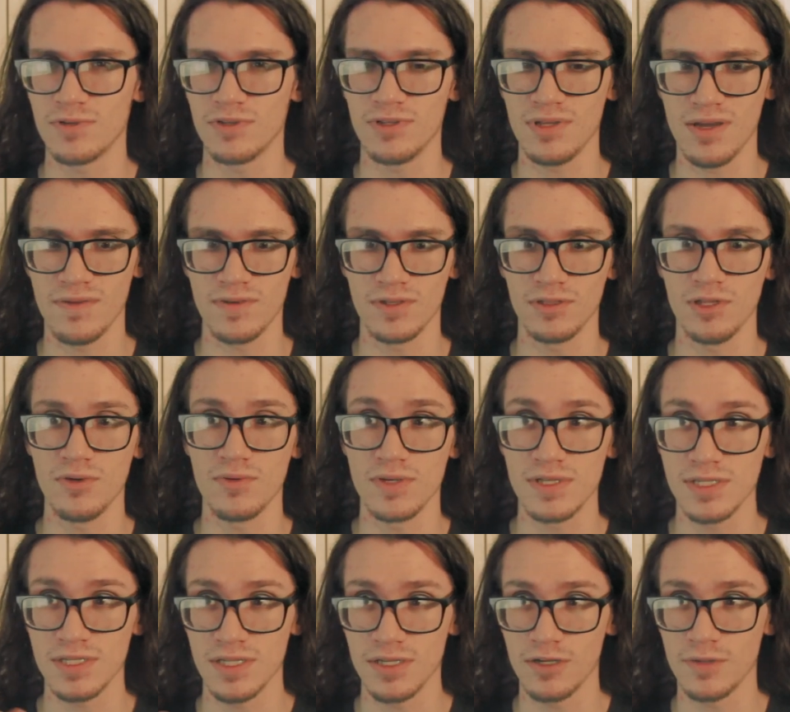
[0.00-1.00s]
You have your
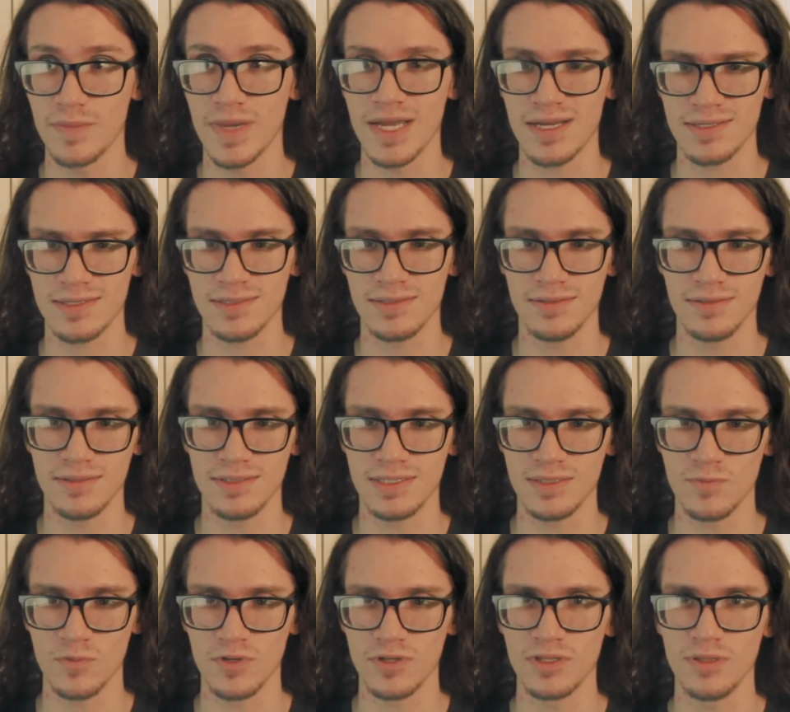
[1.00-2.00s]
lowest and your max, and then
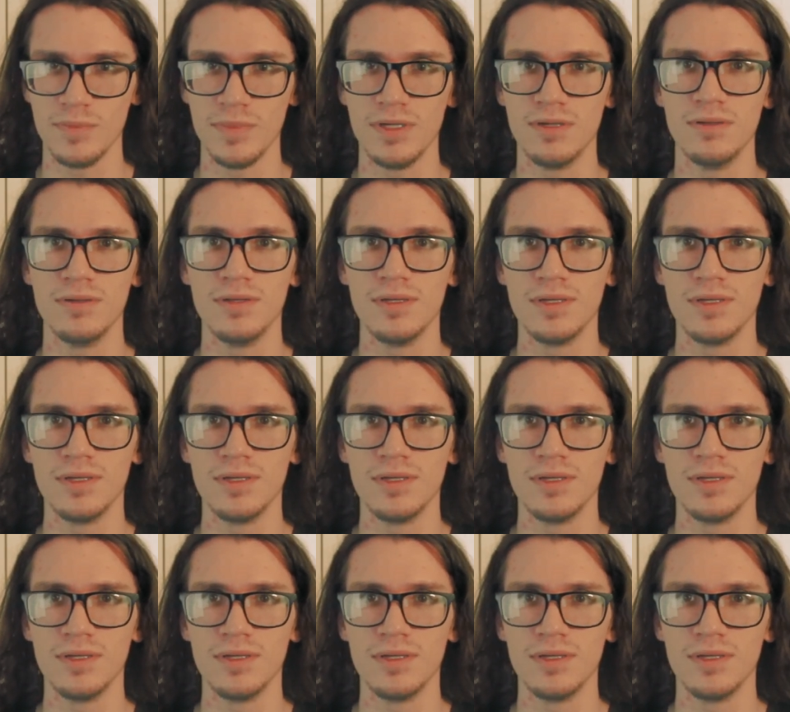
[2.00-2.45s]
somewhere in the middle.